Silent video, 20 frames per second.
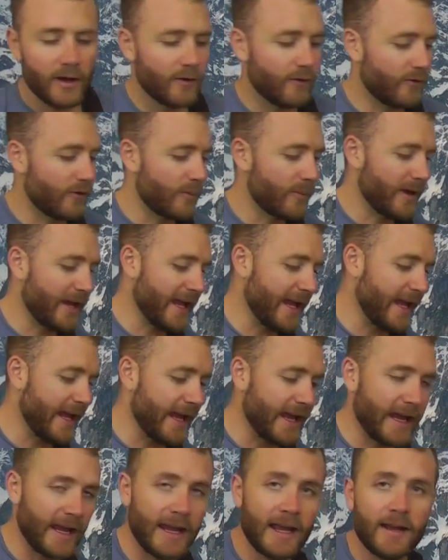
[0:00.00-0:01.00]
from
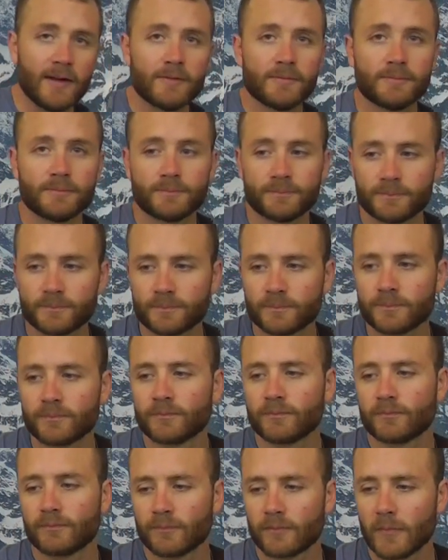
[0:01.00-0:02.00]
E
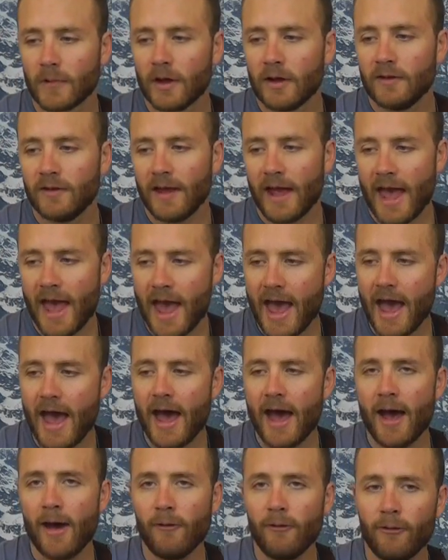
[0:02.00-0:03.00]
to
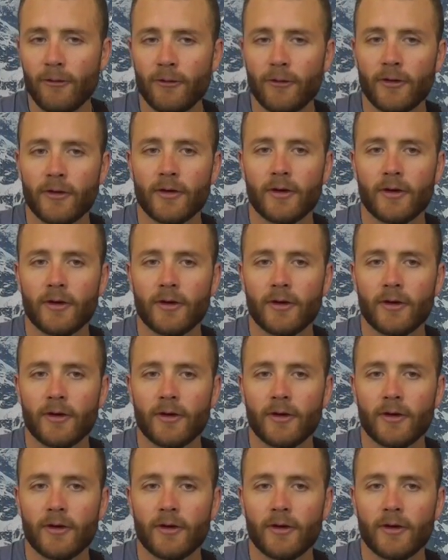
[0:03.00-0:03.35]
F,